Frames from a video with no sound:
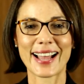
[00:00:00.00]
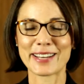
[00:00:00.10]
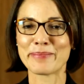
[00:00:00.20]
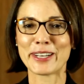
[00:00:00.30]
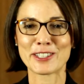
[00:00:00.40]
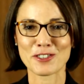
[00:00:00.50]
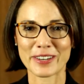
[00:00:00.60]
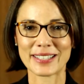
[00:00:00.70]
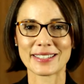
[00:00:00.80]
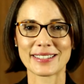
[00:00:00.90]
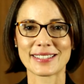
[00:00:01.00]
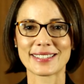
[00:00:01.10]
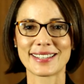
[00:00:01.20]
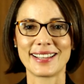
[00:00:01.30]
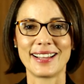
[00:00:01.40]
administrators,
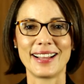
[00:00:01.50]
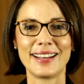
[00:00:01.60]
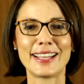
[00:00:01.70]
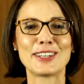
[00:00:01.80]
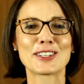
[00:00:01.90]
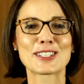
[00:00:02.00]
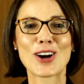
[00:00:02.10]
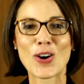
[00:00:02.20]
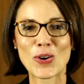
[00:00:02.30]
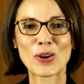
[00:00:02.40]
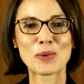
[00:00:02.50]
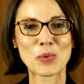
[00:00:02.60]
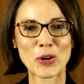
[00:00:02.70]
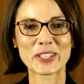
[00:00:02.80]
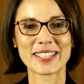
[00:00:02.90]
let us all
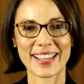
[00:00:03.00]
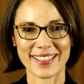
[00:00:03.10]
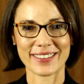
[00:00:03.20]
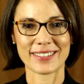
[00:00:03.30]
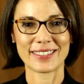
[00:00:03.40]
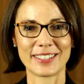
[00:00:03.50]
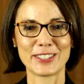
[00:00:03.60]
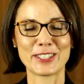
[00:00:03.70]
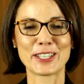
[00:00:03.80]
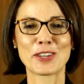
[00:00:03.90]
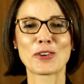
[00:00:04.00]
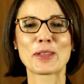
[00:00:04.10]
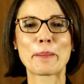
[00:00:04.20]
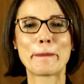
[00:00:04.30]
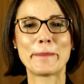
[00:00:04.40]
work together to secure
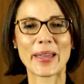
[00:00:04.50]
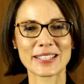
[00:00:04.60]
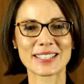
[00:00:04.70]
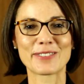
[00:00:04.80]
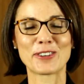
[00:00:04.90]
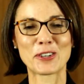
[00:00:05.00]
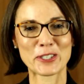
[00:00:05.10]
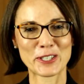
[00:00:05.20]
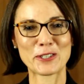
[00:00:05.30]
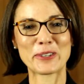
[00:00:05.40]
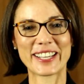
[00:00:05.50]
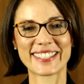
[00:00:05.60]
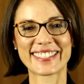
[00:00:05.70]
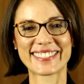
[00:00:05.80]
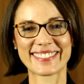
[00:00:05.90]
the best for our students.